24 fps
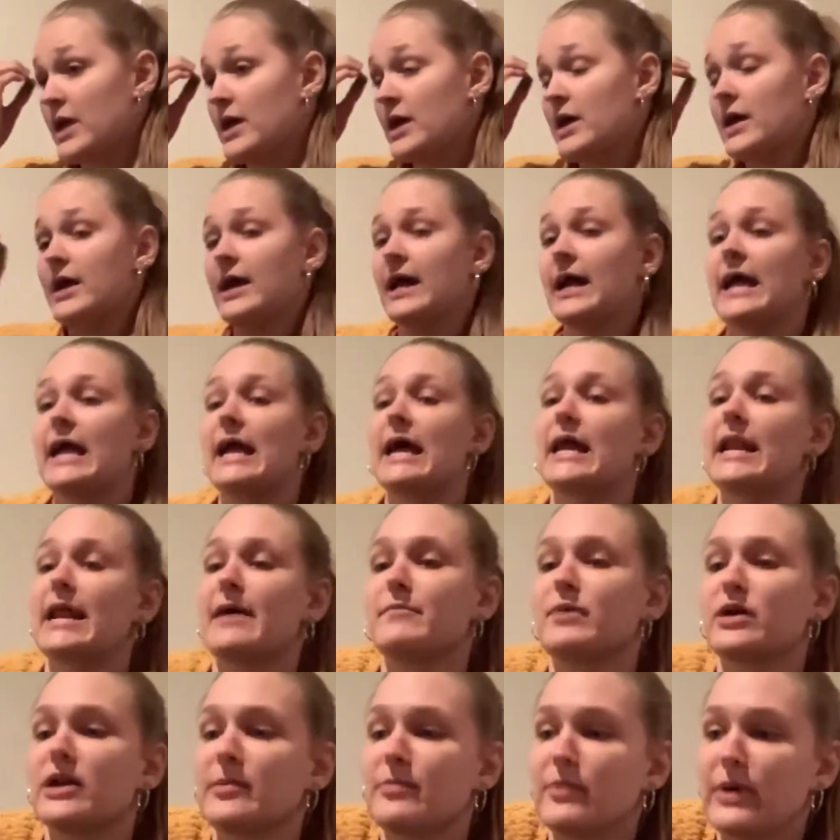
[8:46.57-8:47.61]
And I'm
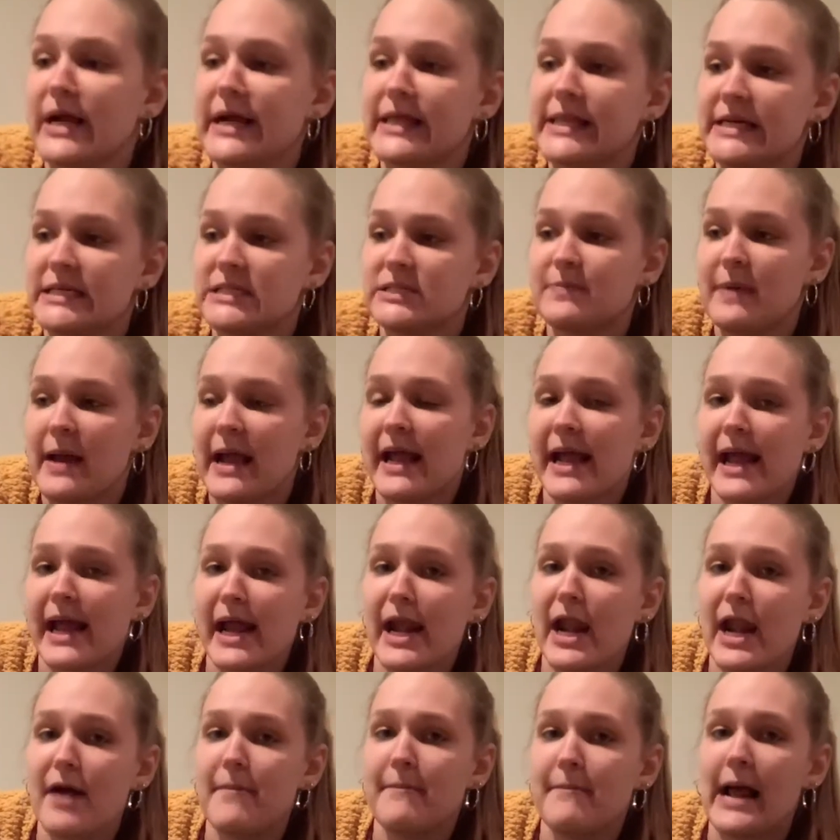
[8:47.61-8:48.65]
gonna bring this
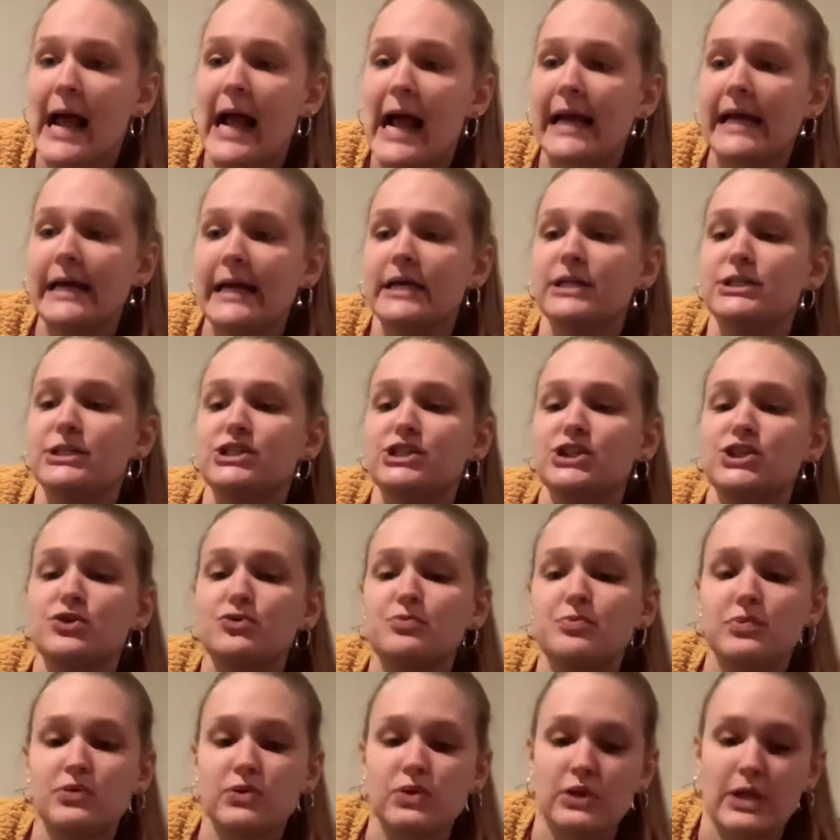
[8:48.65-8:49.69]
pan back
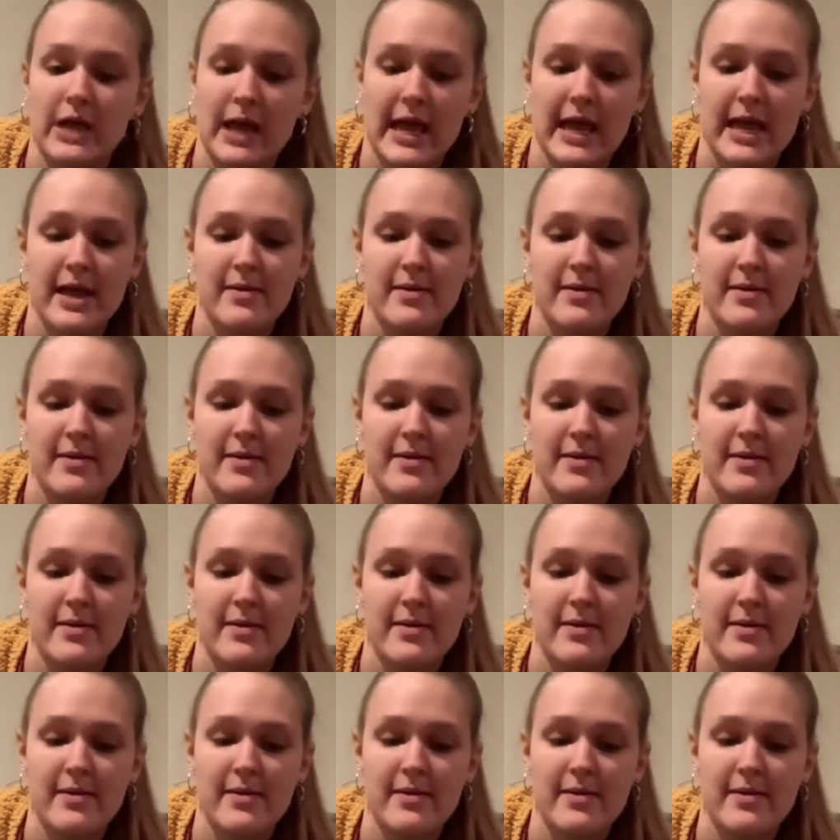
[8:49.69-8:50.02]
into play.